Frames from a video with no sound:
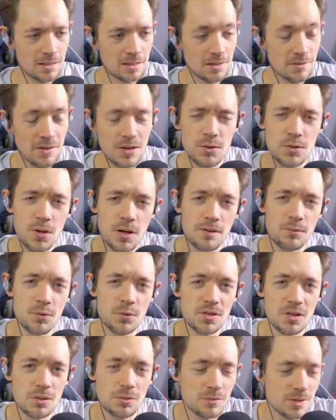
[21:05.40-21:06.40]
I've, I've
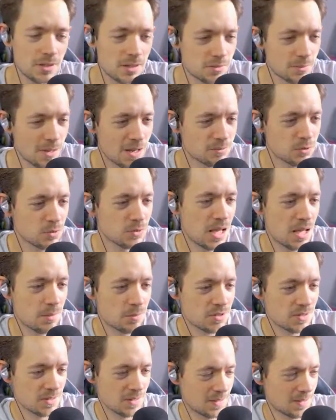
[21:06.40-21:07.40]
also realised we have new
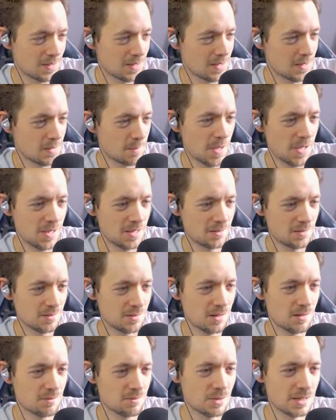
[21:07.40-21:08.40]
neighbours. Um,
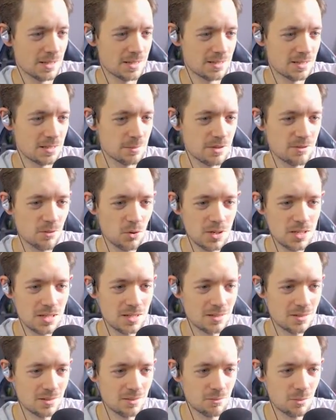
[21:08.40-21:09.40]
I feel like this is going to be a very,
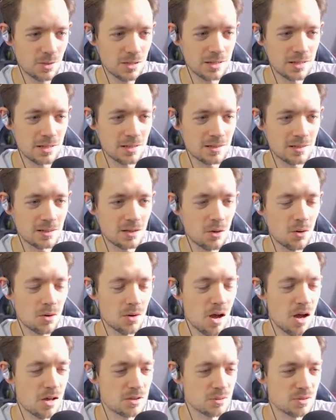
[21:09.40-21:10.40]
very
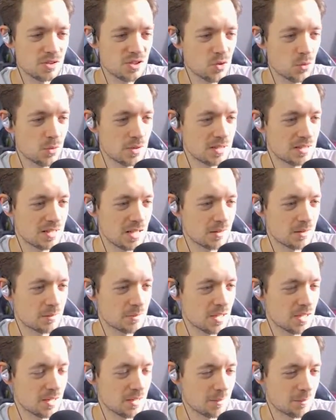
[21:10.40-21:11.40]
long, arduous story to tell them
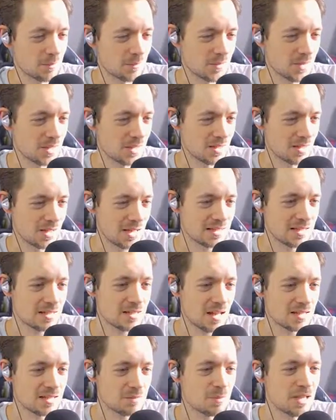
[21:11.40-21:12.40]
that um, I did
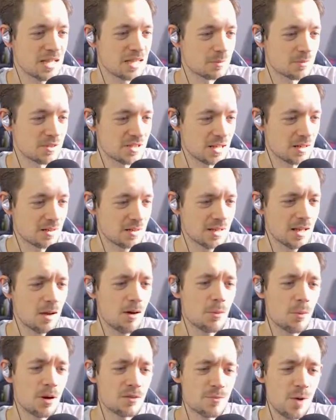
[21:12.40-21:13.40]
I did meet them today. I was like, oh,
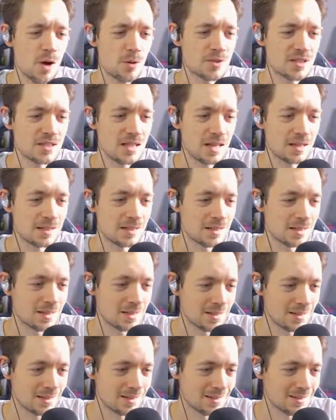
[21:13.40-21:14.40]
I work from home today.
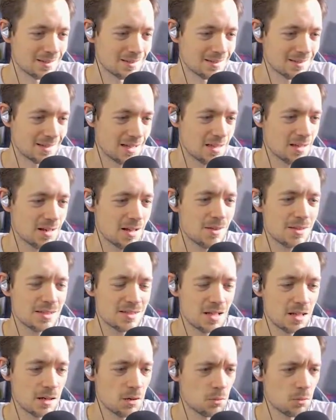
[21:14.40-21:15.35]
And then, oh, that's not.